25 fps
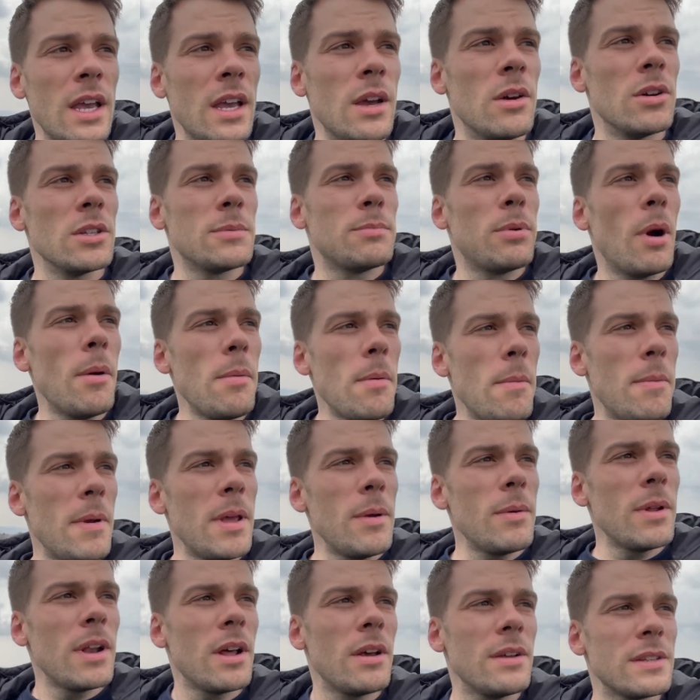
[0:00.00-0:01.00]
was
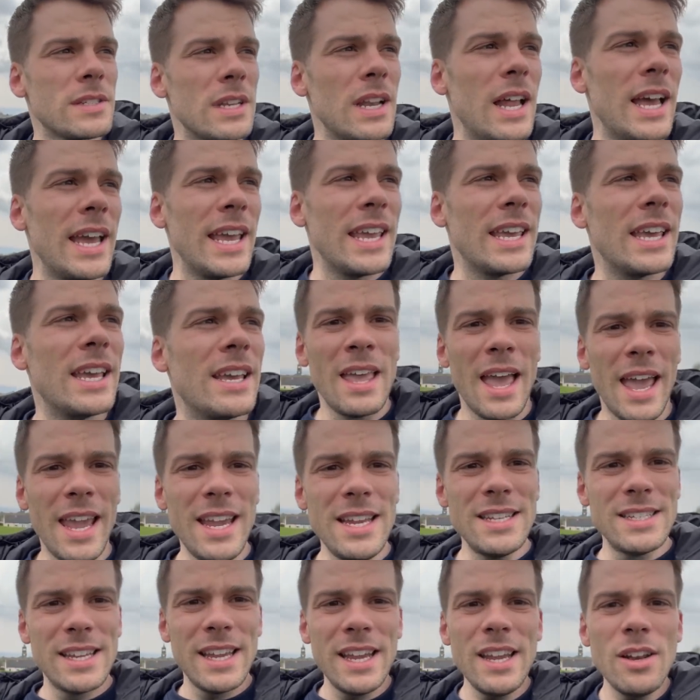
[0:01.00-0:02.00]
probably when I was like
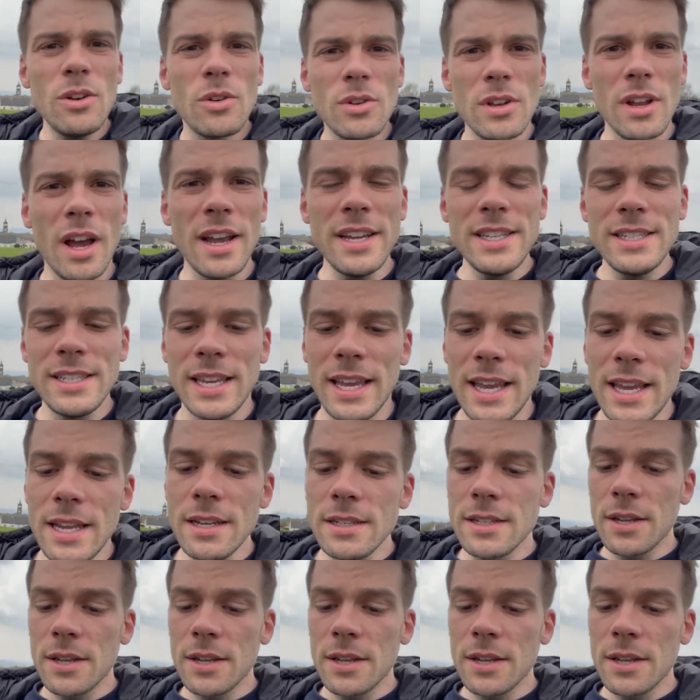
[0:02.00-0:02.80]
eighteen or nineteen.